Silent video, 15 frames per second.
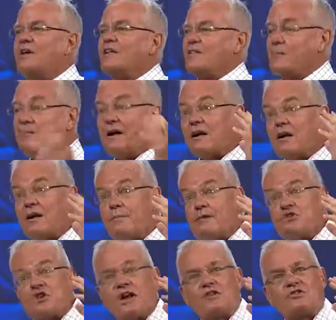The mental
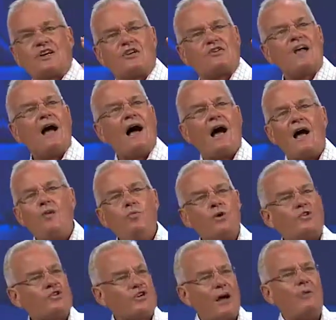image I say is, I
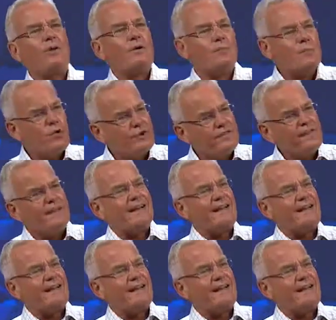want to motivate